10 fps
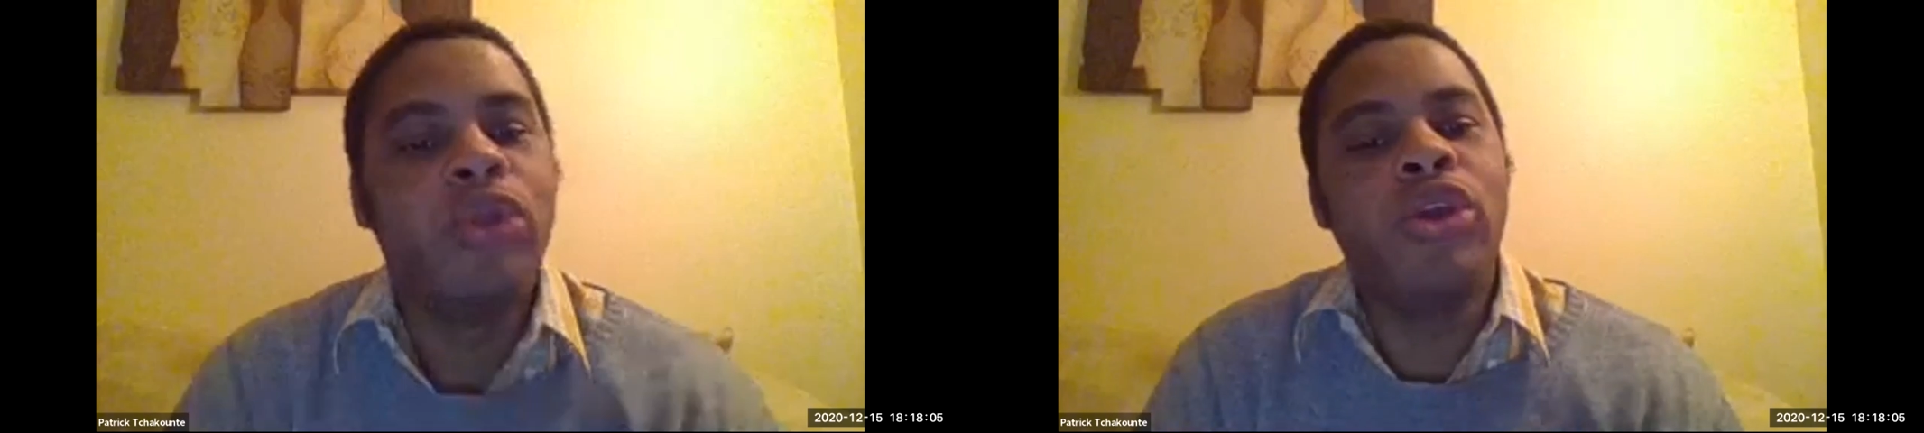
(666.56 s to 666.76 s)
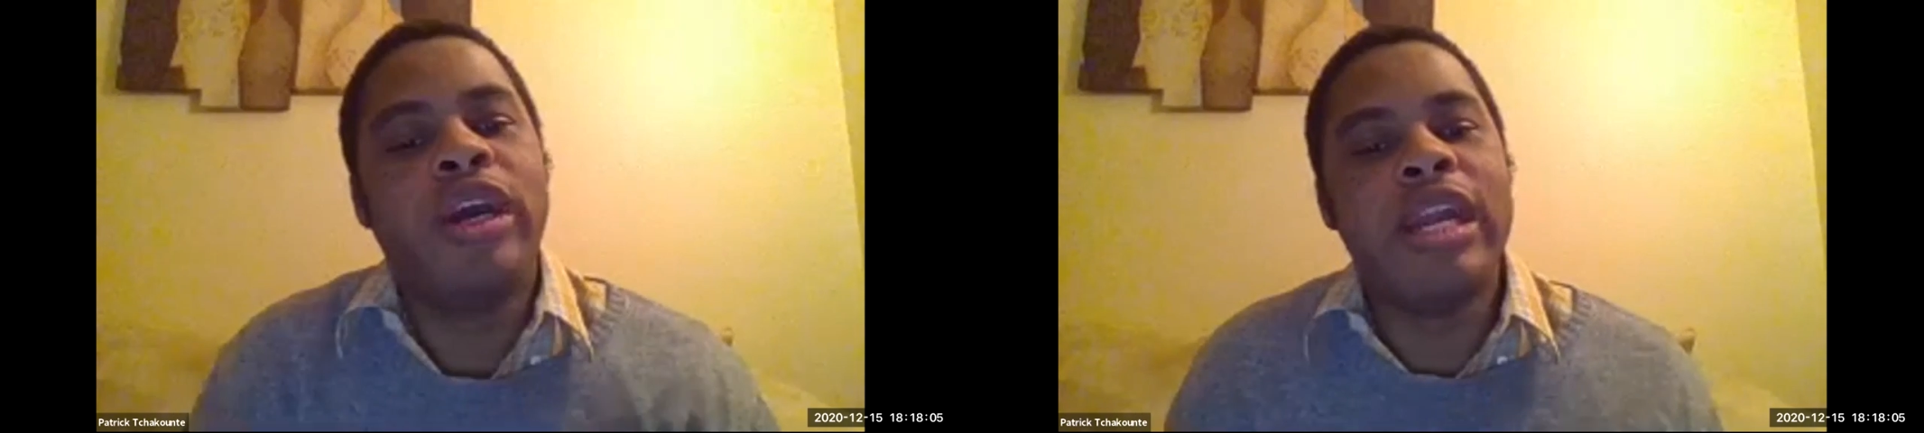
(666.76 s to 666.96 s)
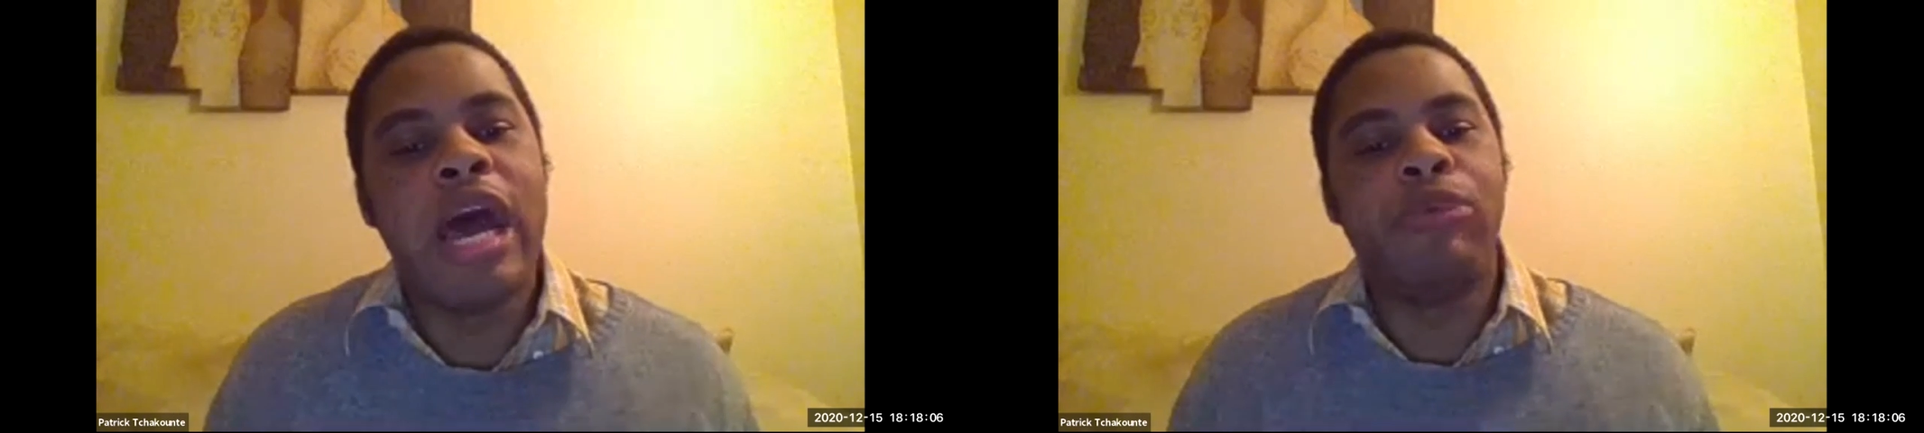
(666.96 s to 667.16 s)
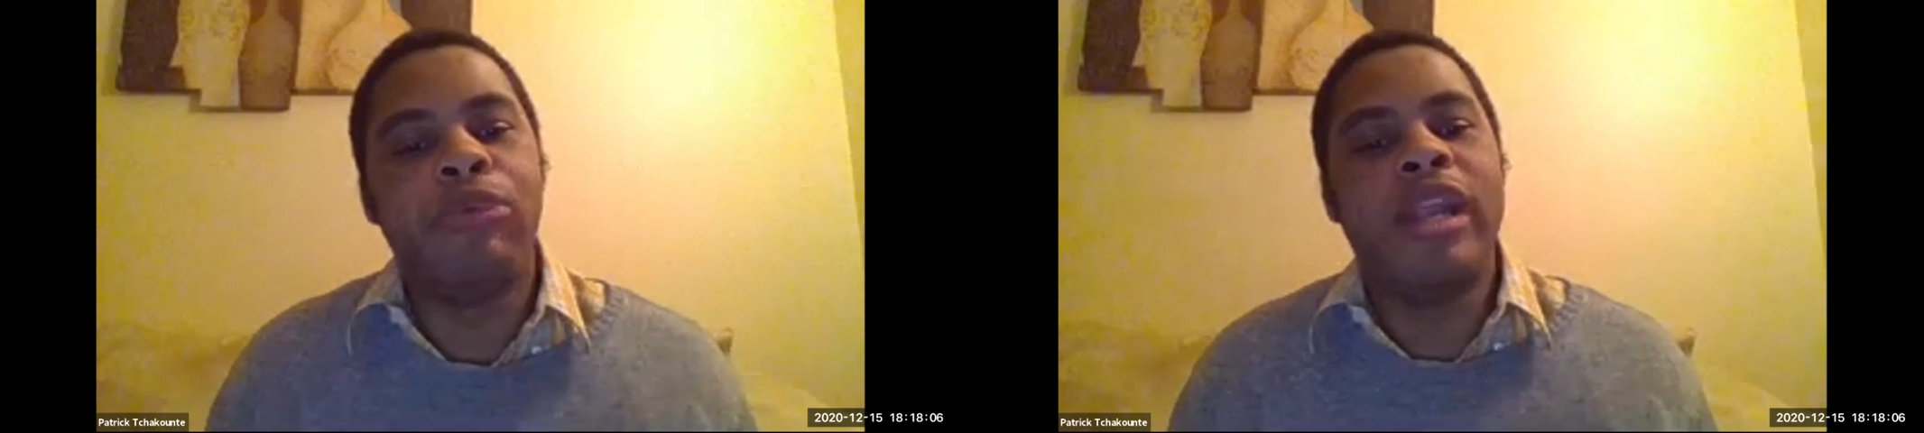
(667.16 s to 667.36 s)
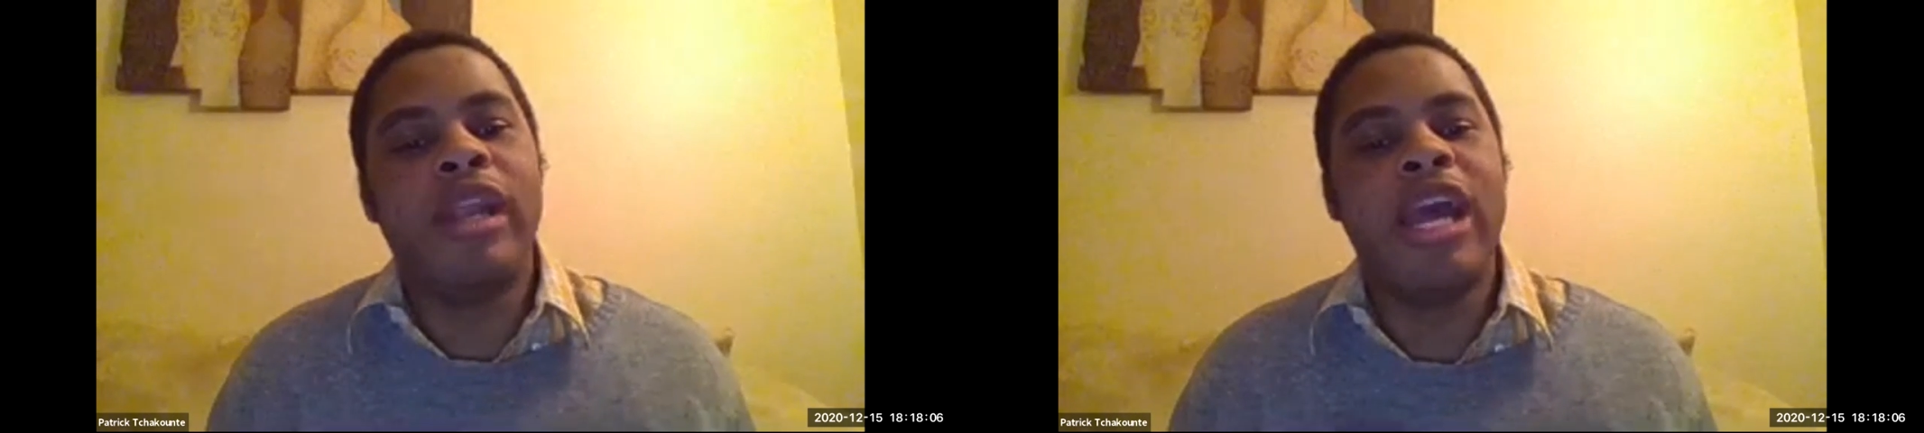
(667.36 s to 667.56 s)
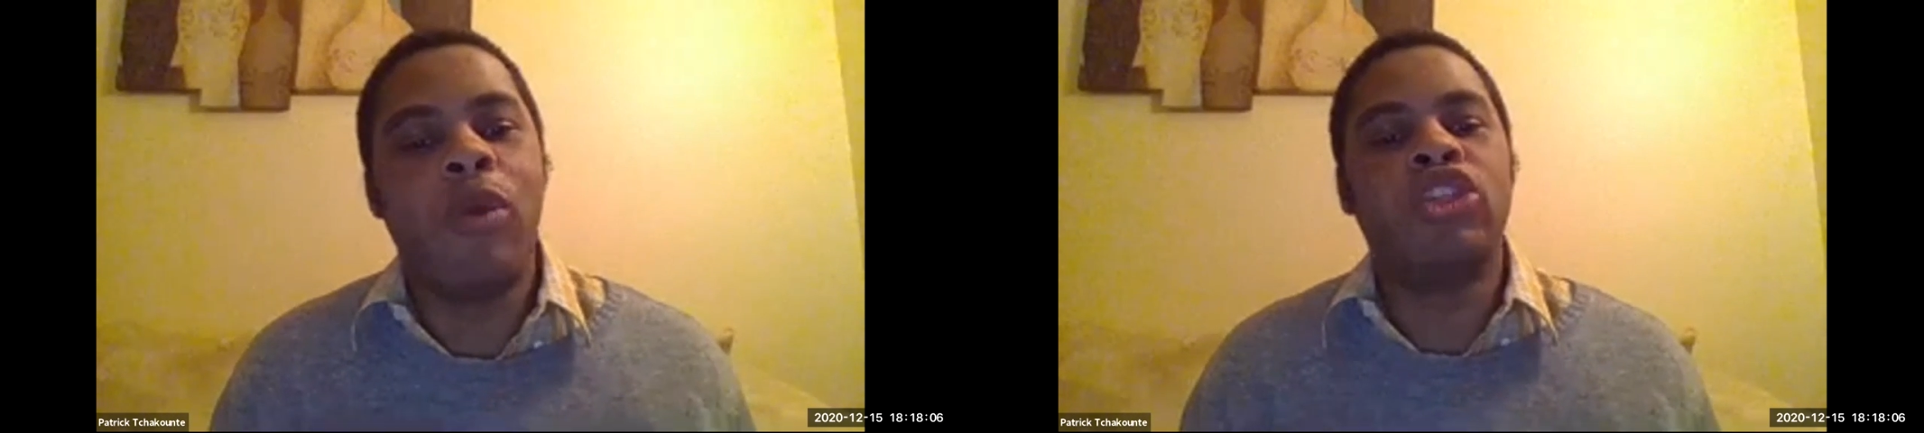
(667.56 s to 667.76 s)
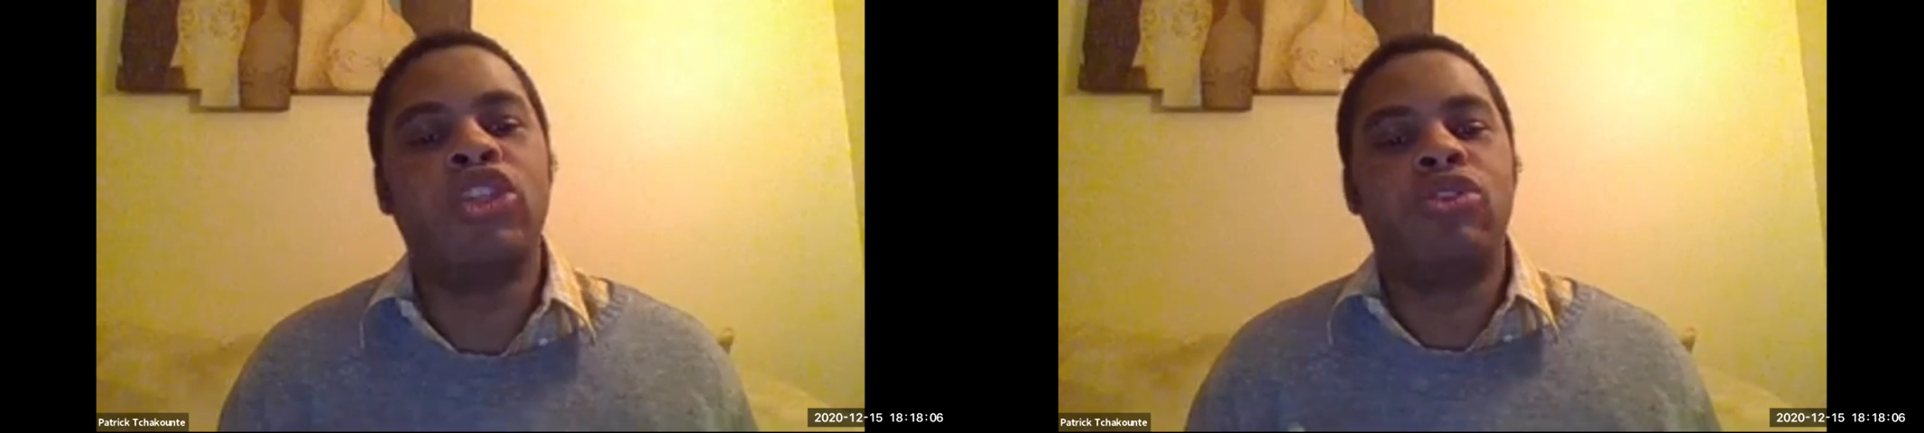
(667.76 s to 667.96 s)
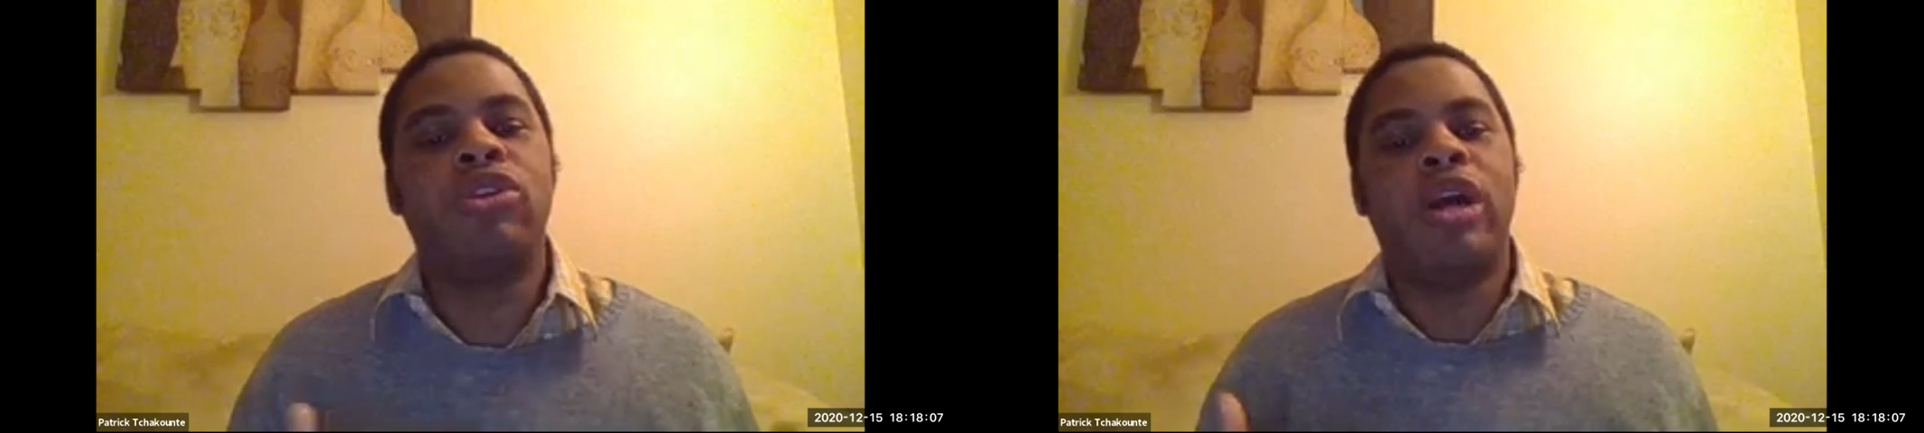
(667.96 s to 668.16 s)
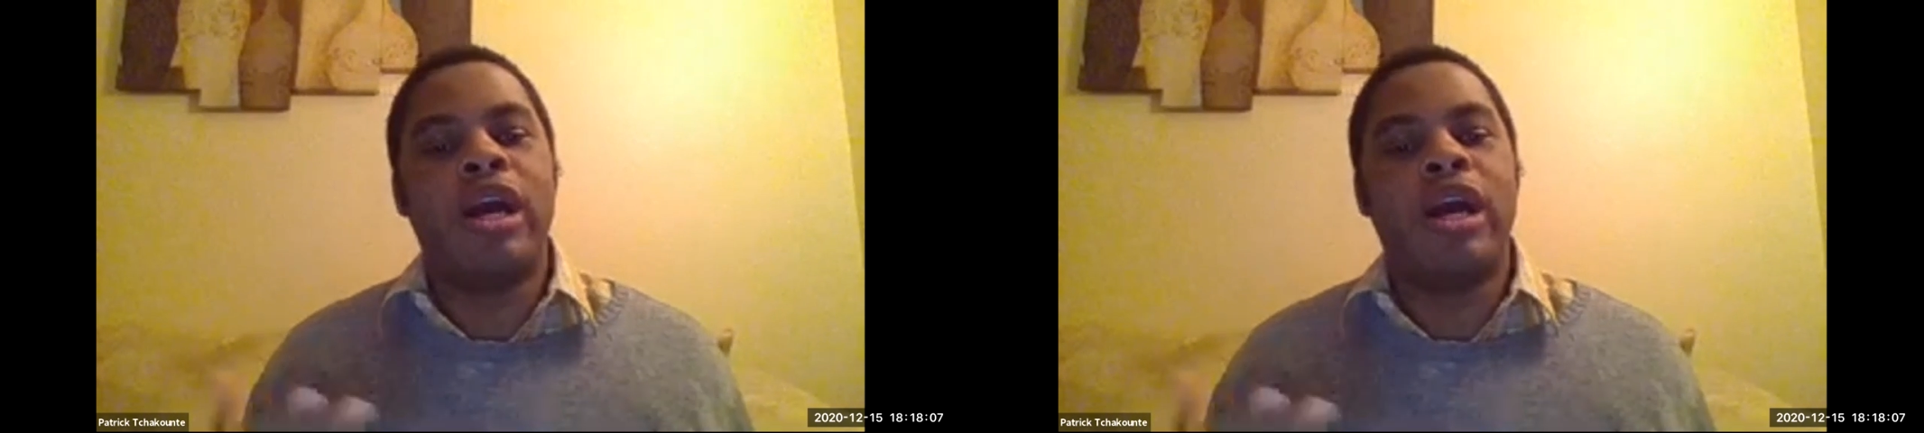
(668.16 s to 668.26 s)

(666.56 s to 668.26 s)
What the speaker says: you adapt your language to your